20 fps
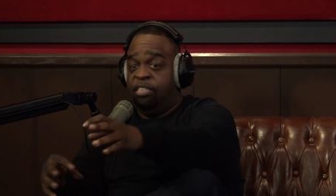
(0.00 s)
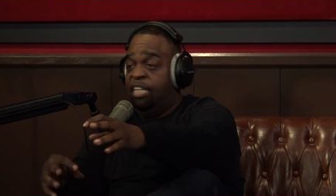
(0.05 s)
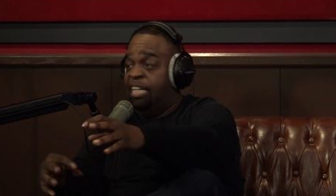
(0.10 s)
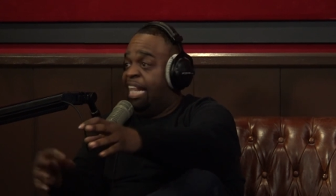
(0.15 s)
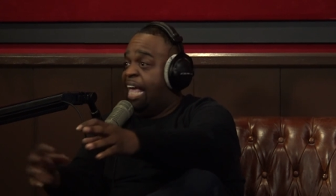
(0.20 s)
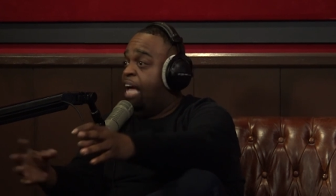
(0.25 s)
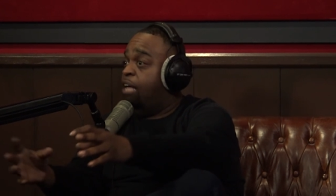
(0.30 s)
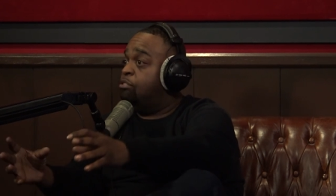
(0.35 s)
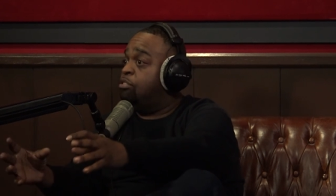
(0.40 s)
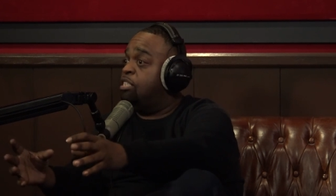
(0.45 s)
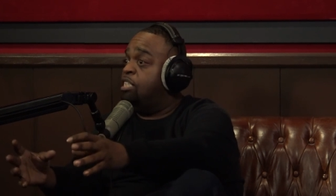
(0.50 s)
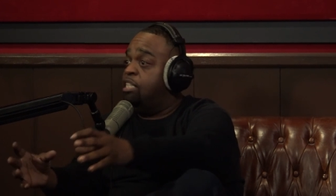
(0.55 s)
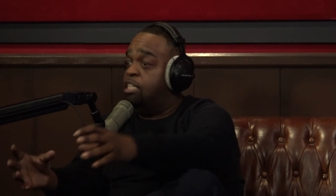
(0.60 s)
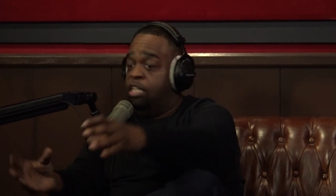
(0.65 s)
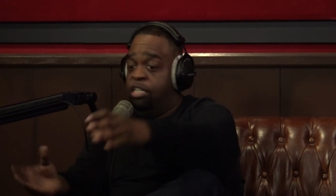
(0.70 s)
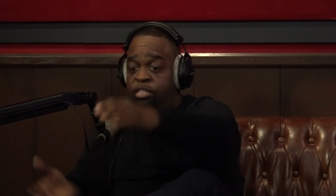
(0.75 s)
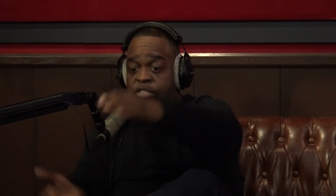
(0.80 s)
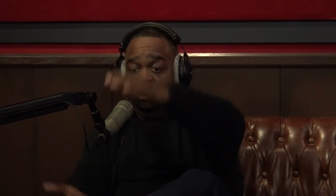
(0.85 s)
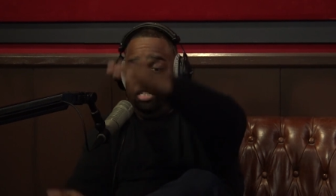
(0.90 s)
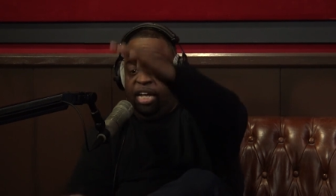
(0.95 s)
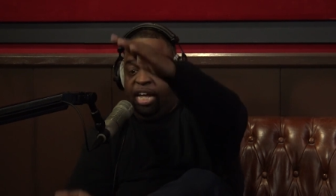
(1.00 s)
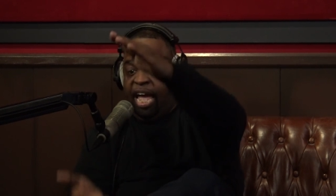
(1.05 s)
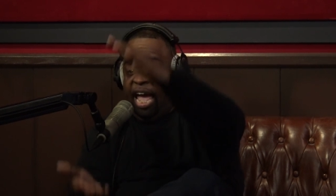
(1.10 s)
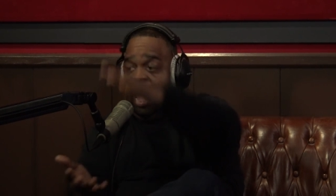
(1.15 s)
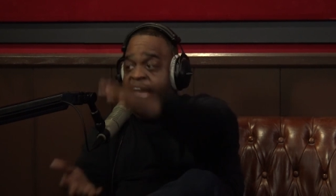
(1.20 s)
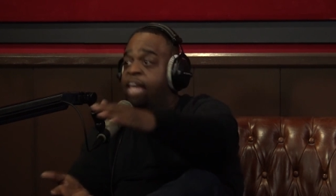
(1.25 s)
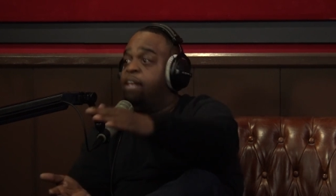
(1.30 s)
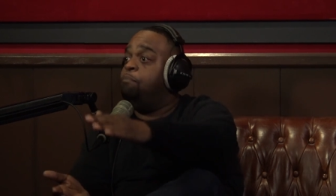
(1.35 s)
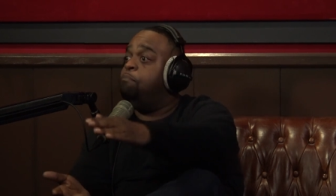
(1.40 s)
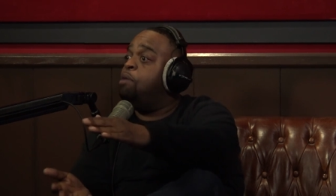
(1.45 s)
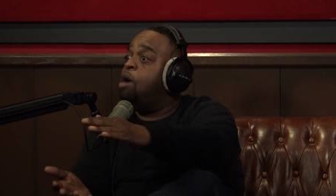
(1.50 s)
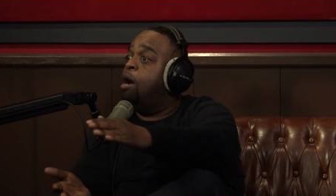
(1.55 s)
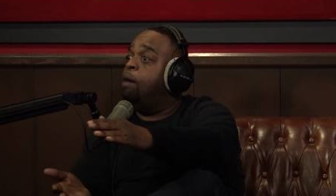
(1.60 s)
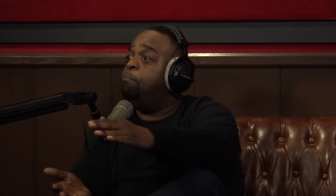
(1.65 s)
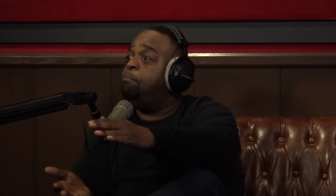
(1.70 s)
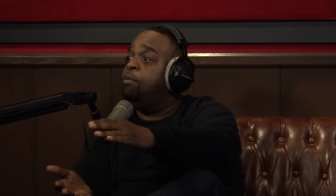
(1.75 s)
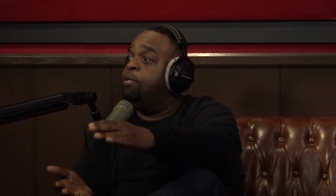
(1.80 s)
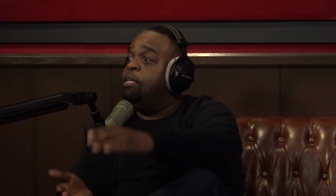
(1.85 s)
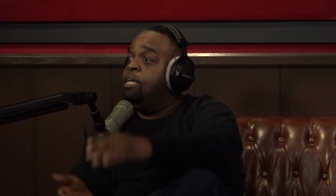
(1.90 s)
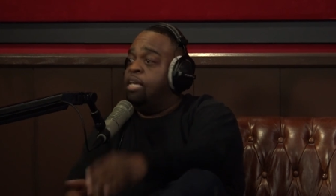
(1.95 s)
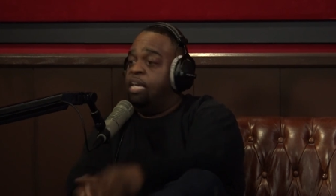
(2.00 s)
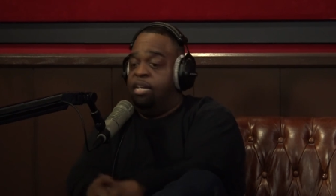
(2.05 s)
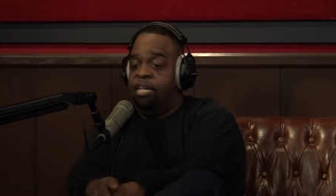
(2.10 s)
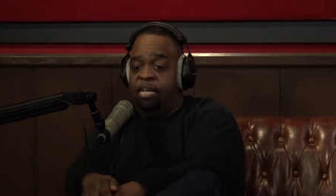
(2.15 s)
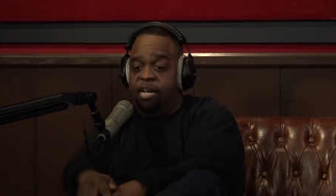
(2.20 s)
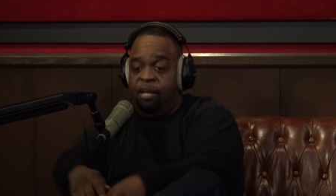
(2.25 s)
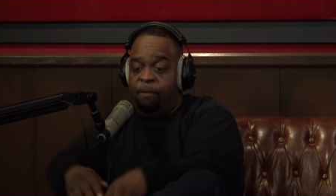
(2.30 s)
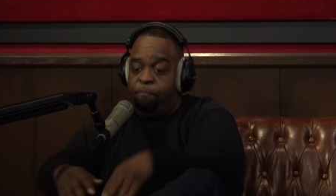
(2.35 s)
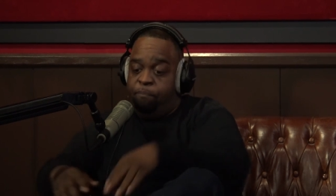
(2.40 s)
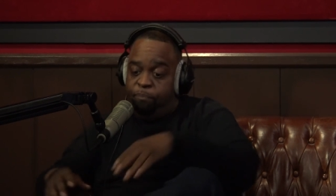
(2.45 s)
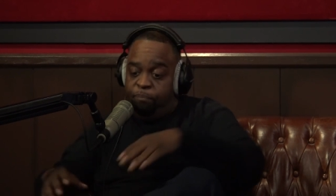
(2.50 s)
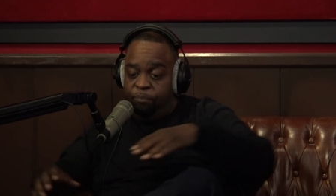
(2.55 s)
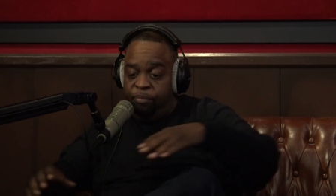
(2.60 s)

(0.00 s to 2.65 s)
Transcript: the lousy lunch, they add them up, and then they,